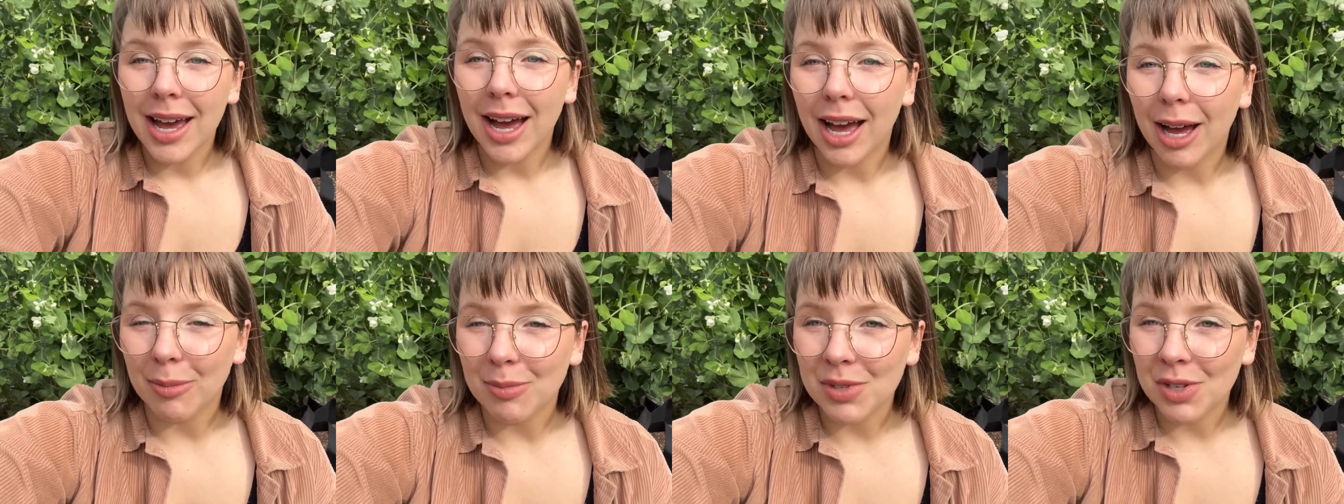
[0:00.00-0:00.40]

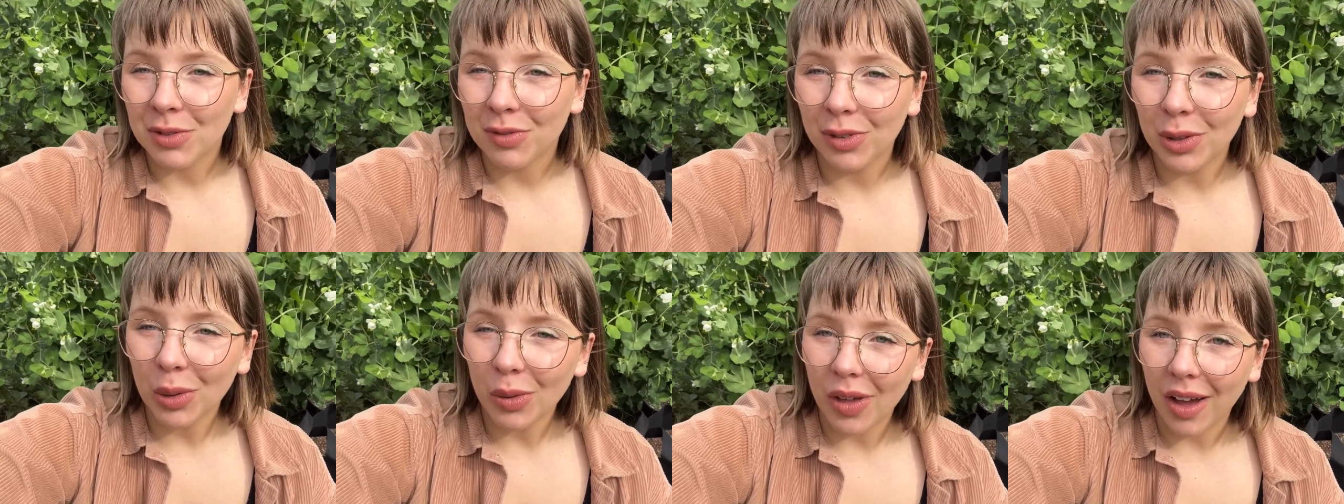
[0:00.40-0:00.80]
to
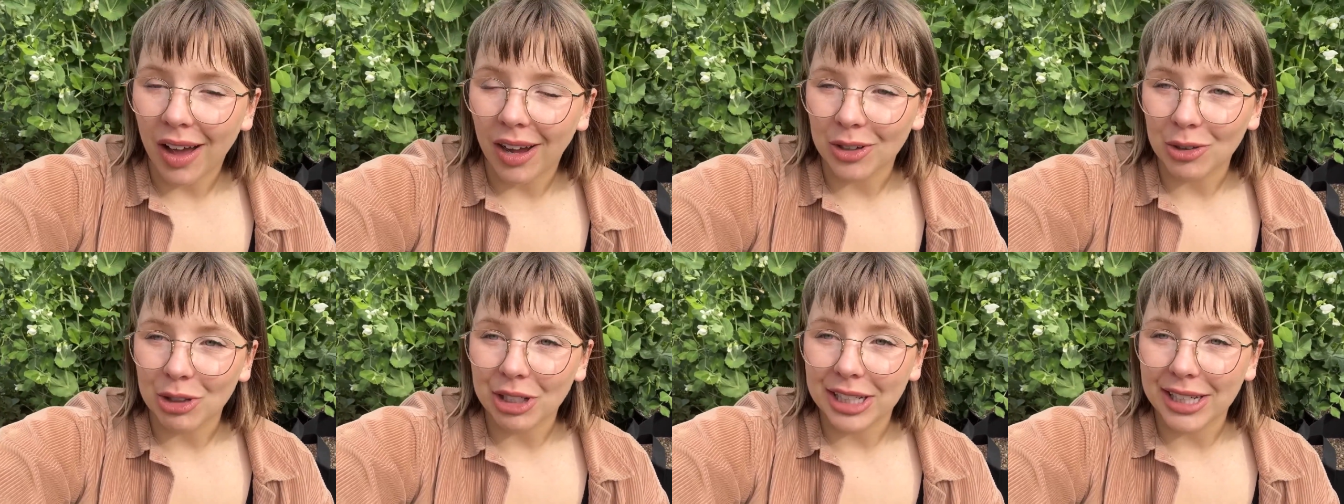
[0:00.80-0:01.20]
fill the
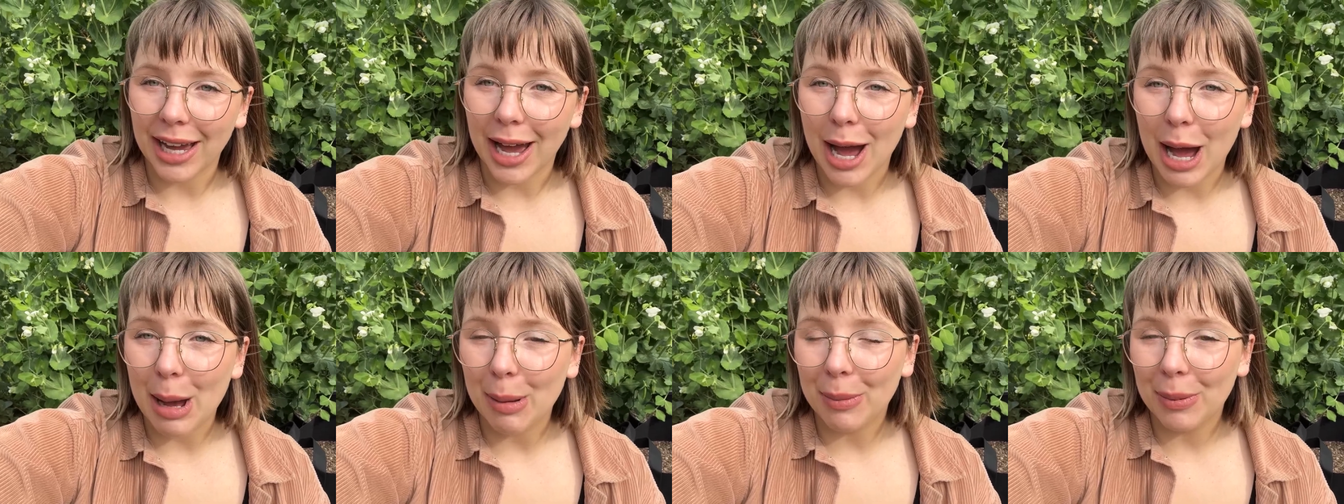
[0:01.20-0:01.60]
Hungry
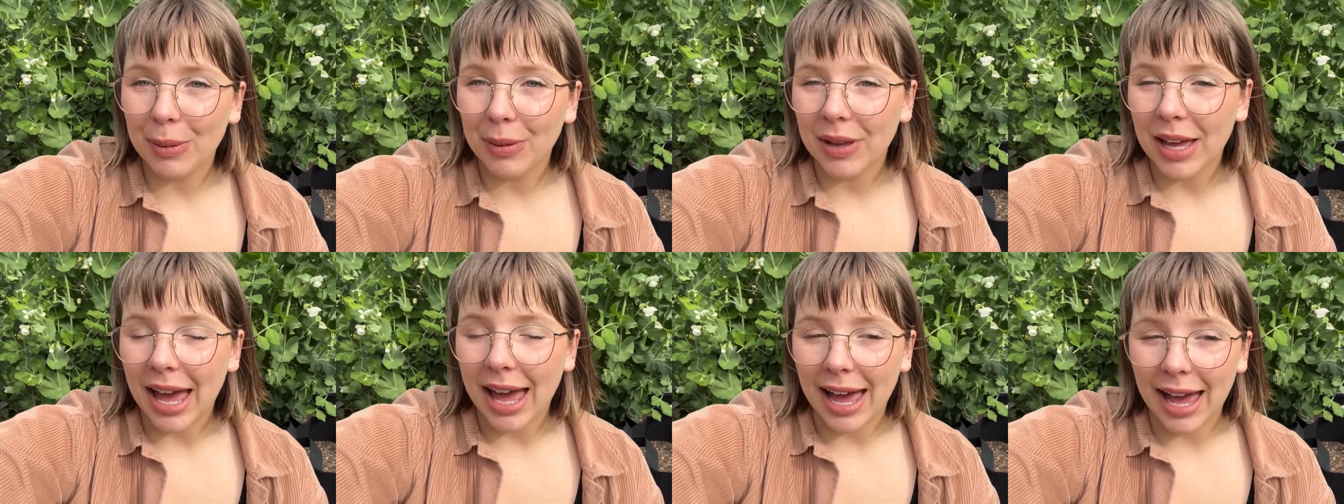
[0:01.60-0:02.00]
Gap.
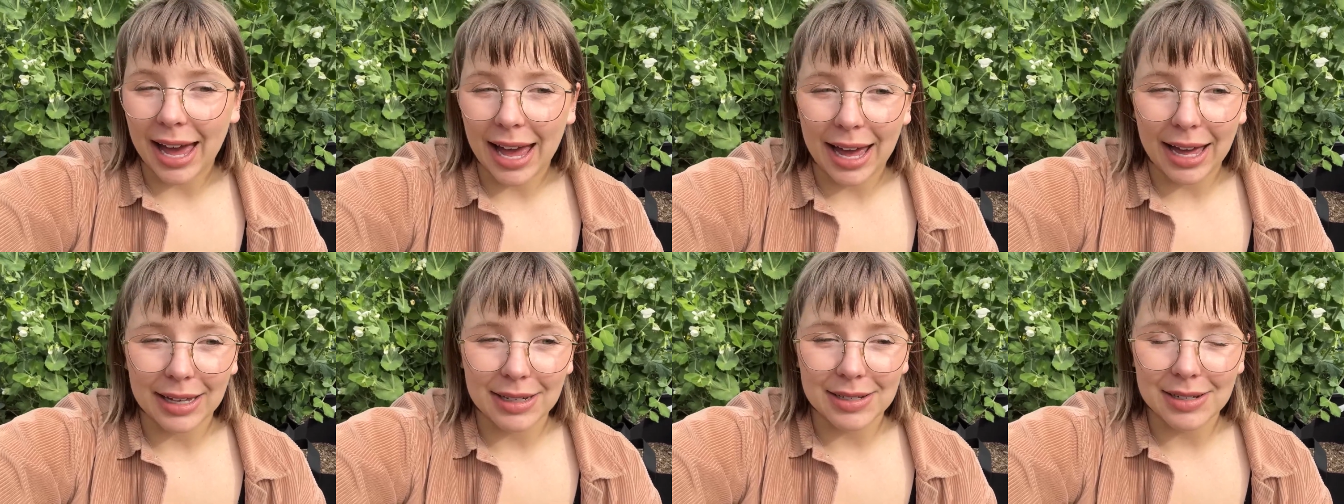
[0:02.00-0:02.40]

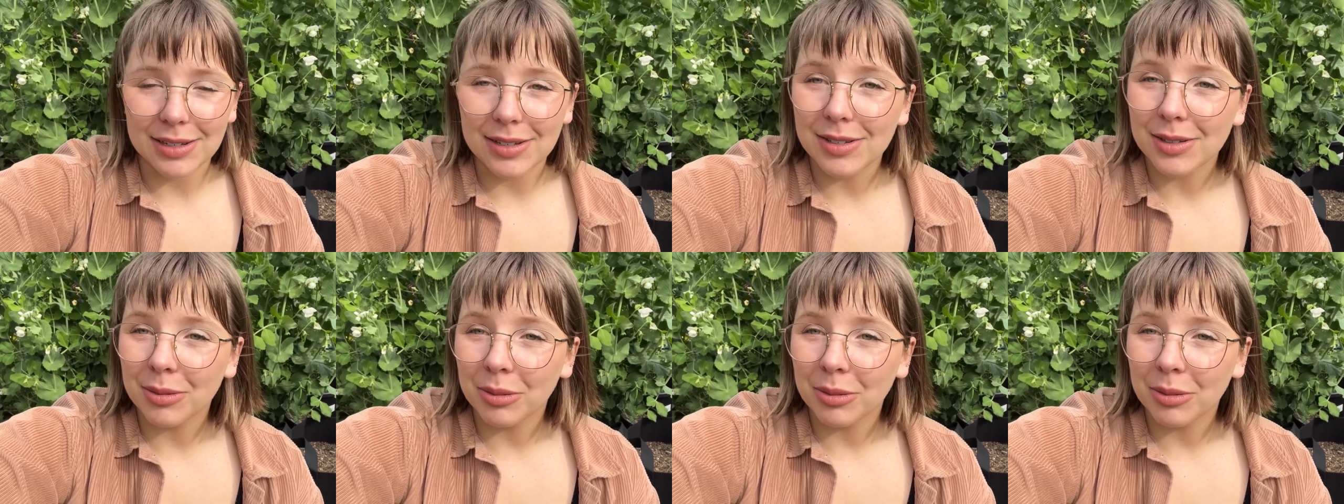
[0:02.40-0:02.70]
And